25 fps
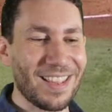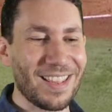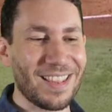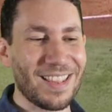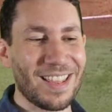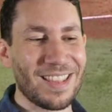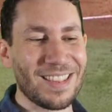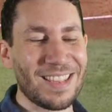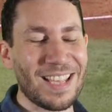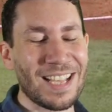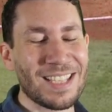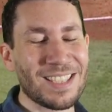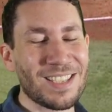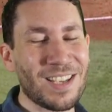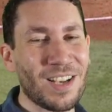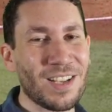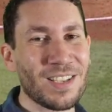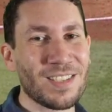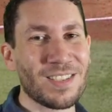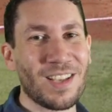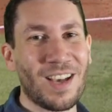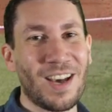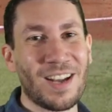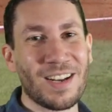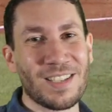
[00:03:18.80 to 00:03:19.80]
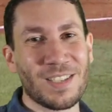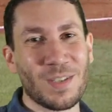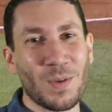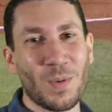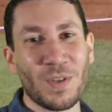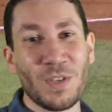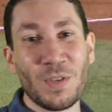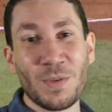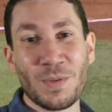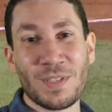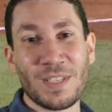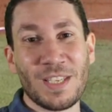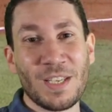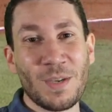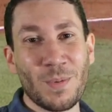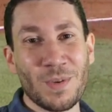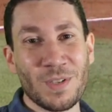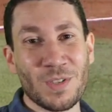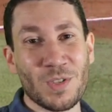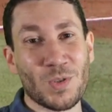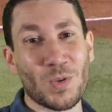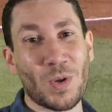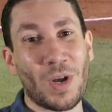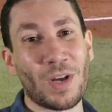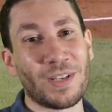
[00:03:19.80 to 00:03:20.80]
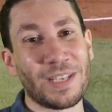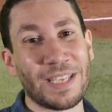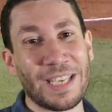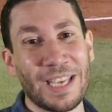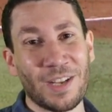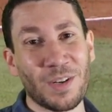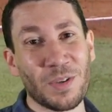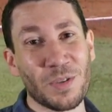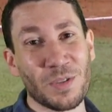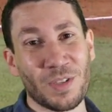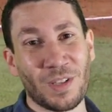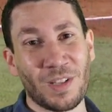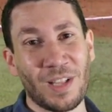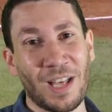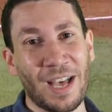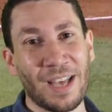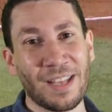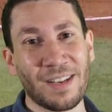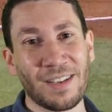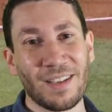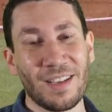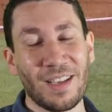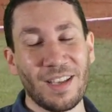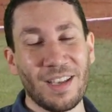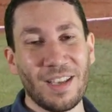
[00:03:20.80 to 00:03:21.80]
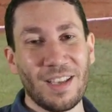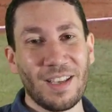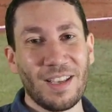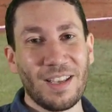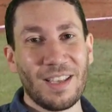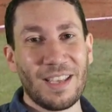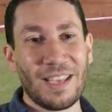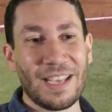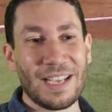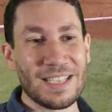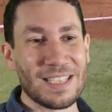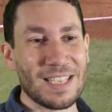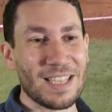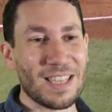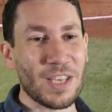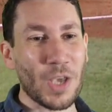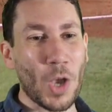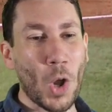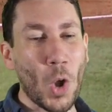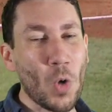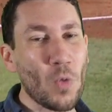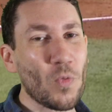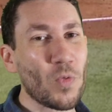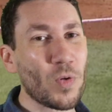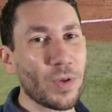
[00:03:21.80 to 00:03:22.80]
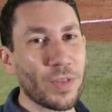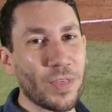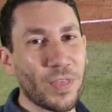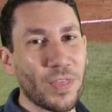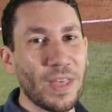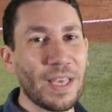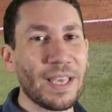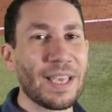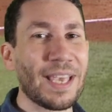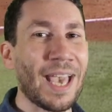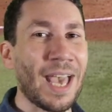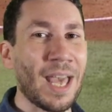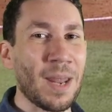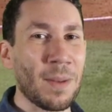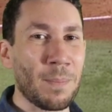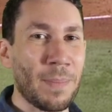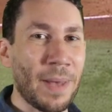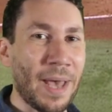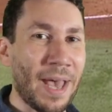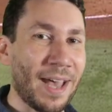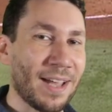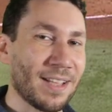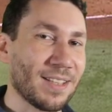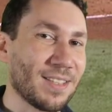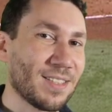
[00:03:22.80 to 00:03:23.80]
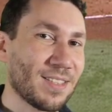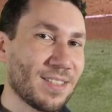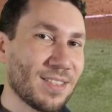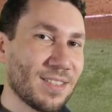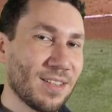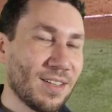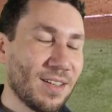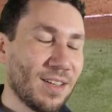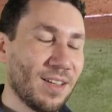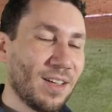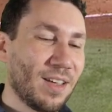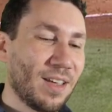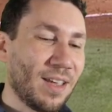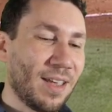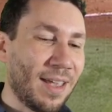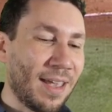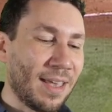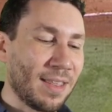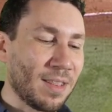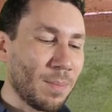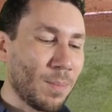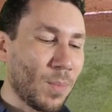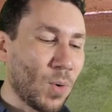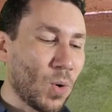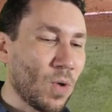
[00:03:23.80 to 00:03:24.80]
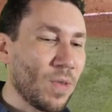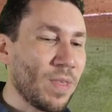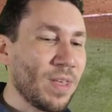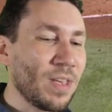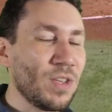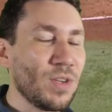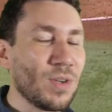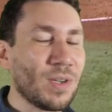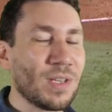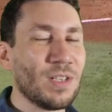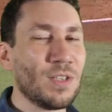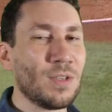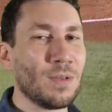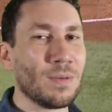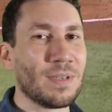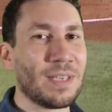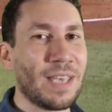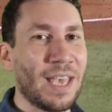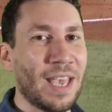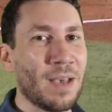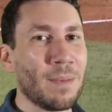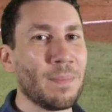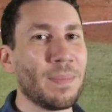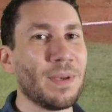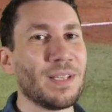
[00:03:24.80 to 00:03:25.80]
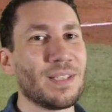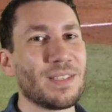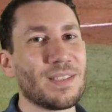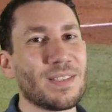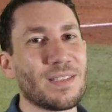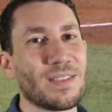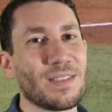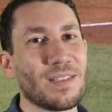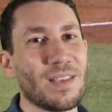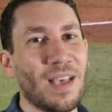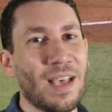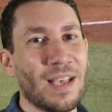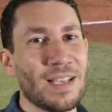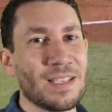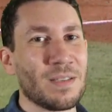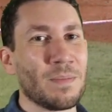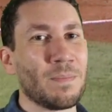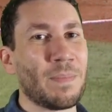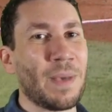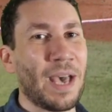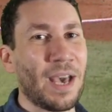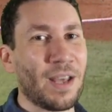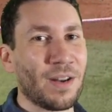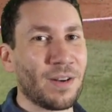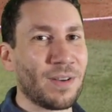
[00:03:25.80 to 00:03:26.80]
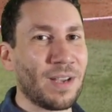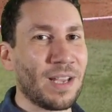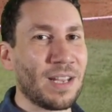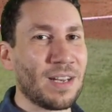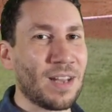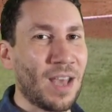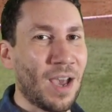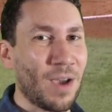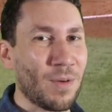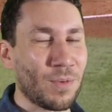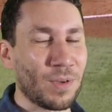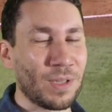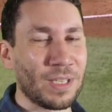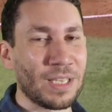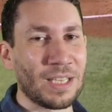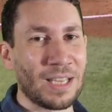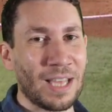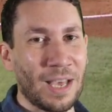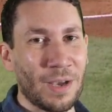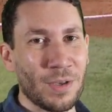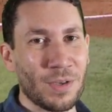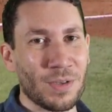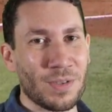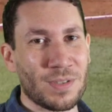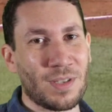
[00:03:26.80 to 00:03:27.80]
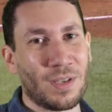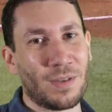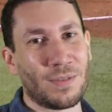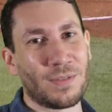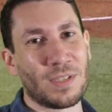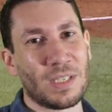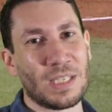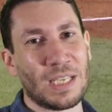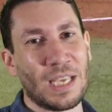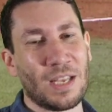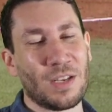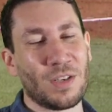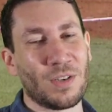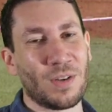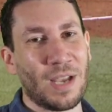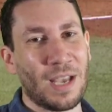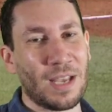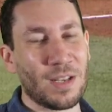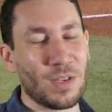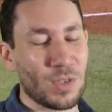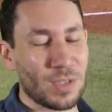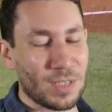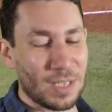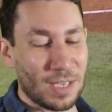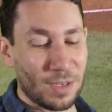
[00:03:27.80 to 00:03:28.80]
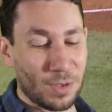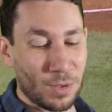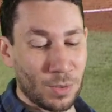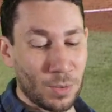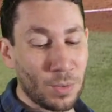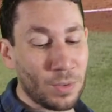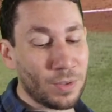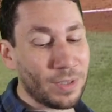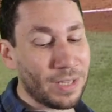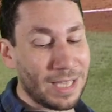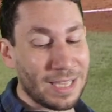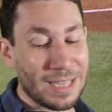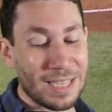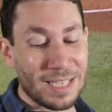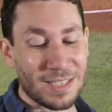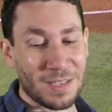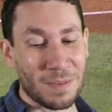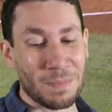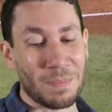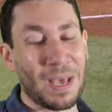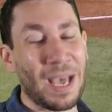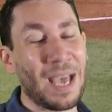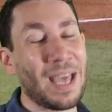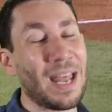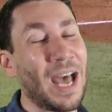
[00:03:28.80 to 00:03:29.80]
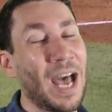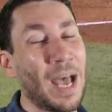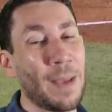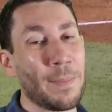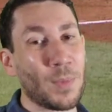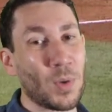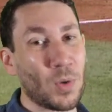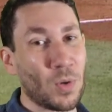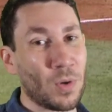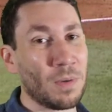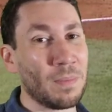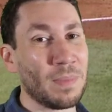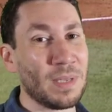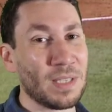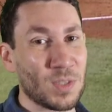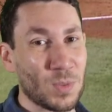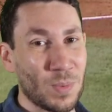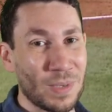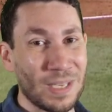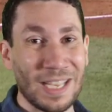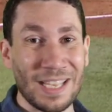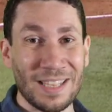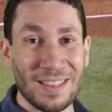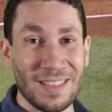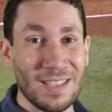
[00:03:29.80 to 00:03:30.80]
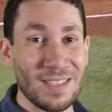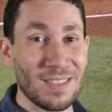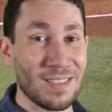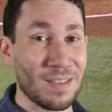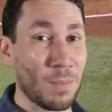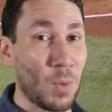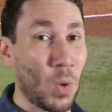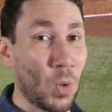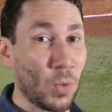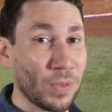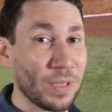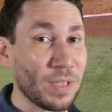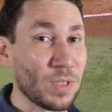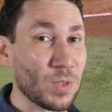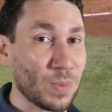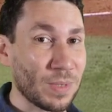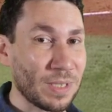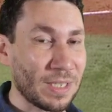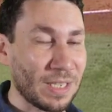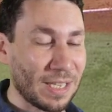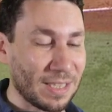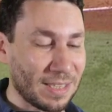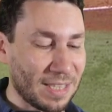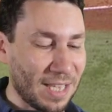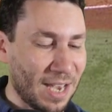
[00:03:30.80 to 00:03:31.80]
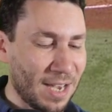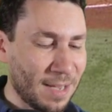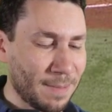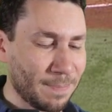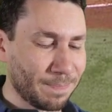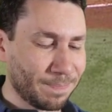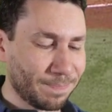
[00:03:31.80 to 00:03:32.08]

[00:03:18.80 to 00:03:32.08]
That's also honestly what you see with struggling hitters a lot is that they overthink at bats. And the more that you can do gambits as a batter and not really allow yourself to get in your head, just saying, cool, at this at bat, I'm going to be swinging at this. I'm only swinging at that.